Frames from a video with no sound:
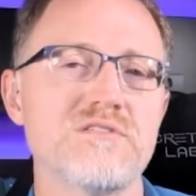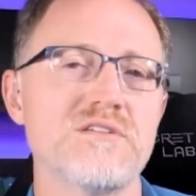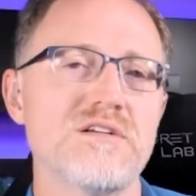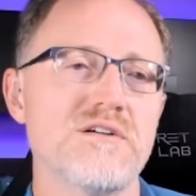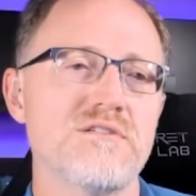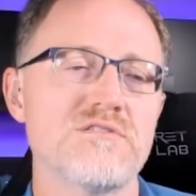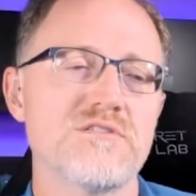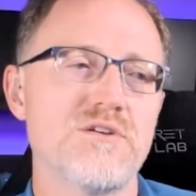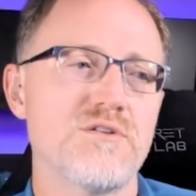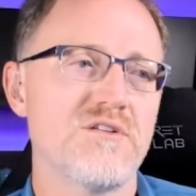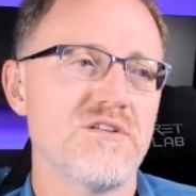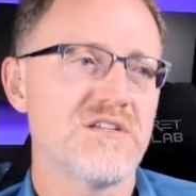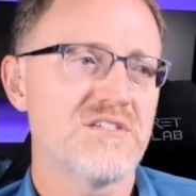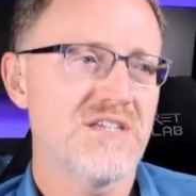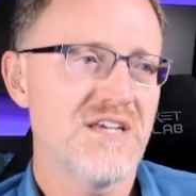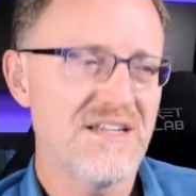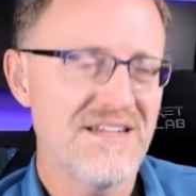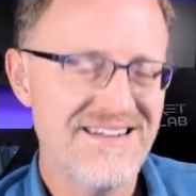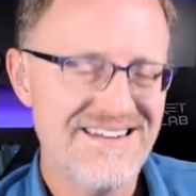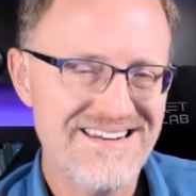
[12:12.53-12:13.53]
in Arizona that's
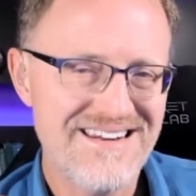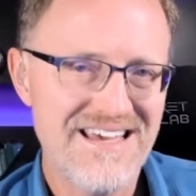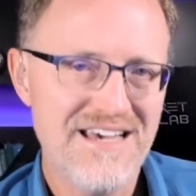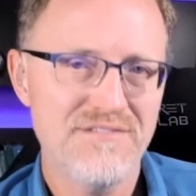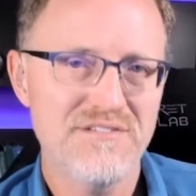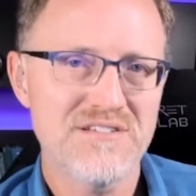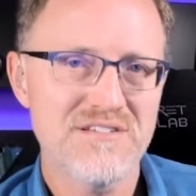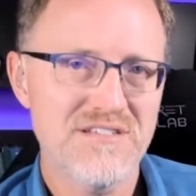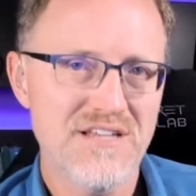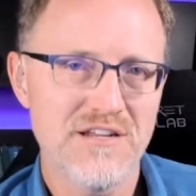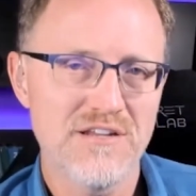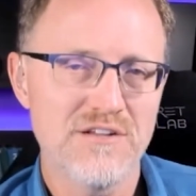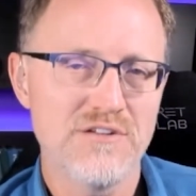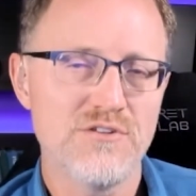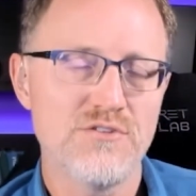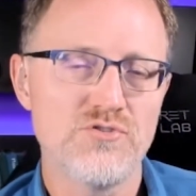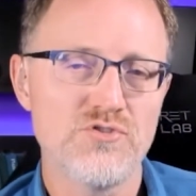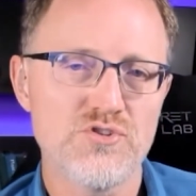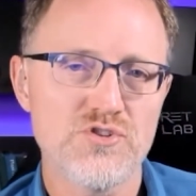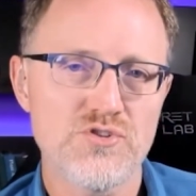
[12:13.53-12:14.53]
getting devastated
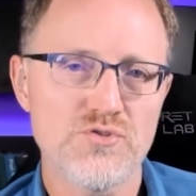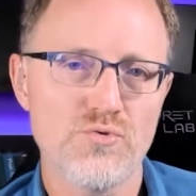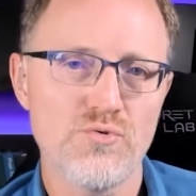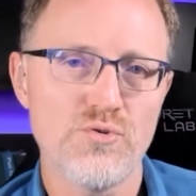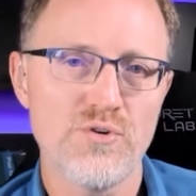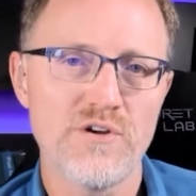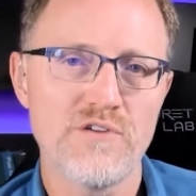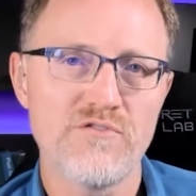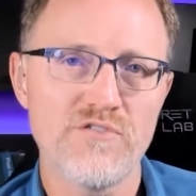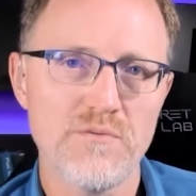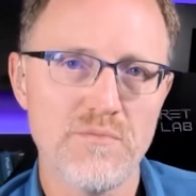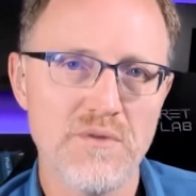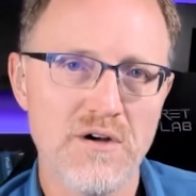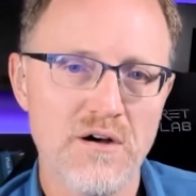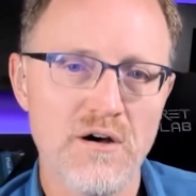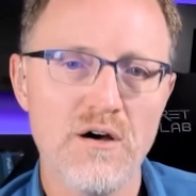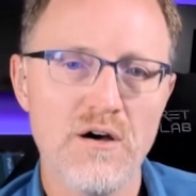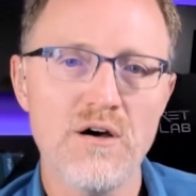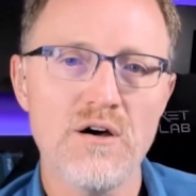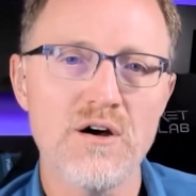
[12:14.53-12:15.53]
and destroyed from a
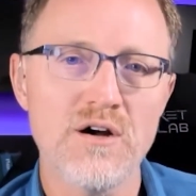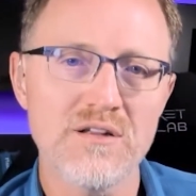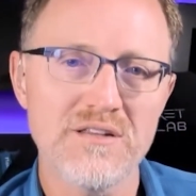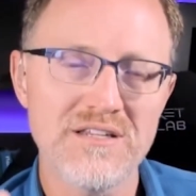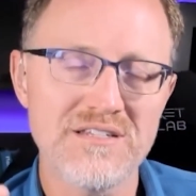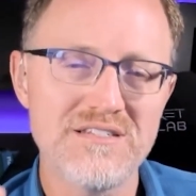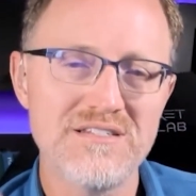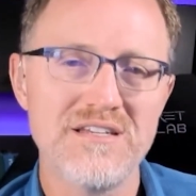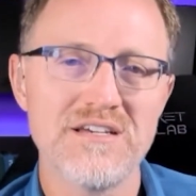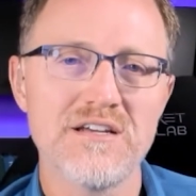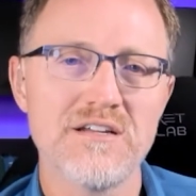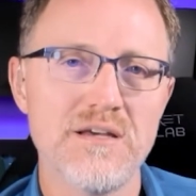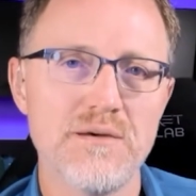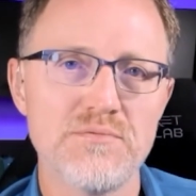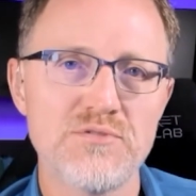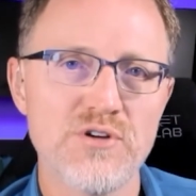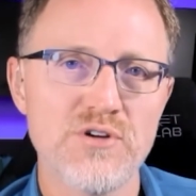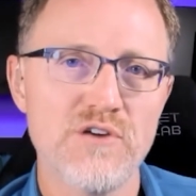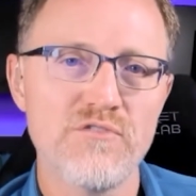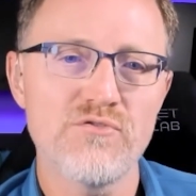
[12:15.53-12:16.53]
hog that's digging
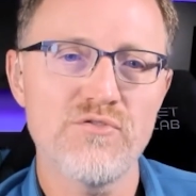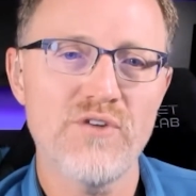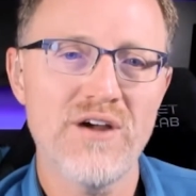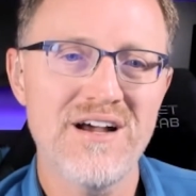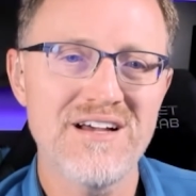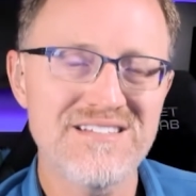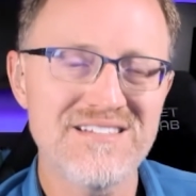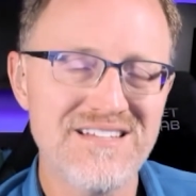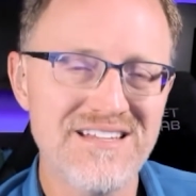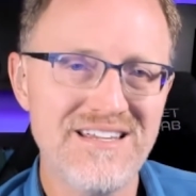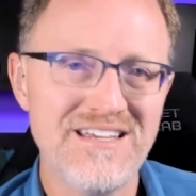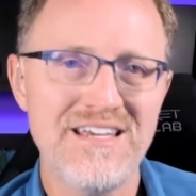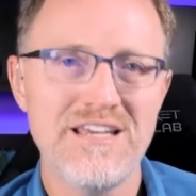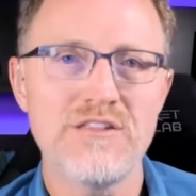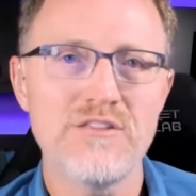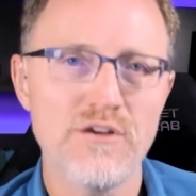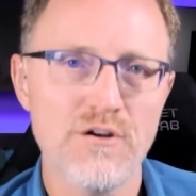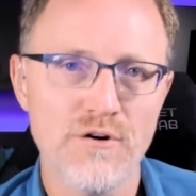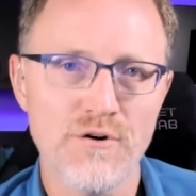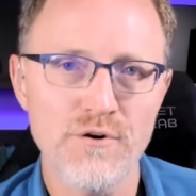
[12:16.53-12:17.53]
up turf grass to
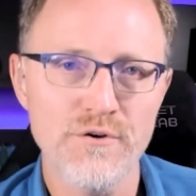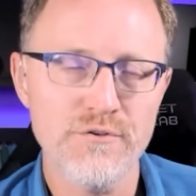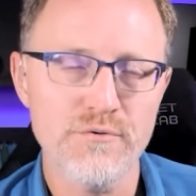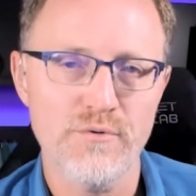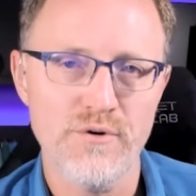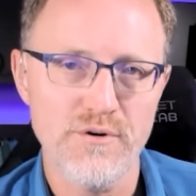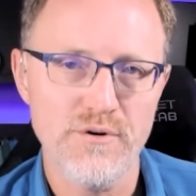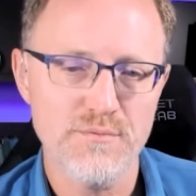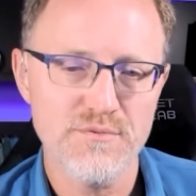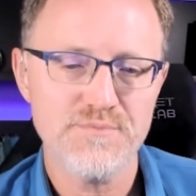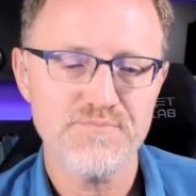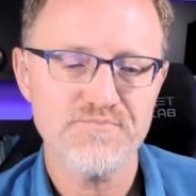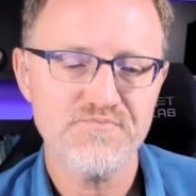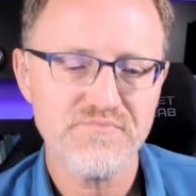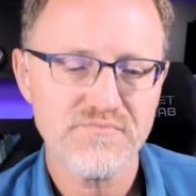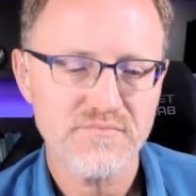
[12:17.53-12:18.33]
eat the earthworms.